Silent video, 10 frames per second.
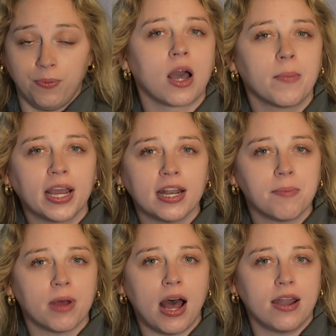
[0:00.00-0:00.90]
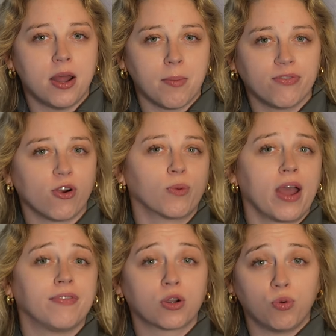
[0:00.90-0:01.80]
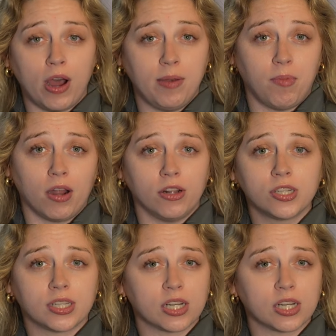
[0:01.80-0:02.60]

Coming in at number 4, we have the Qwen models.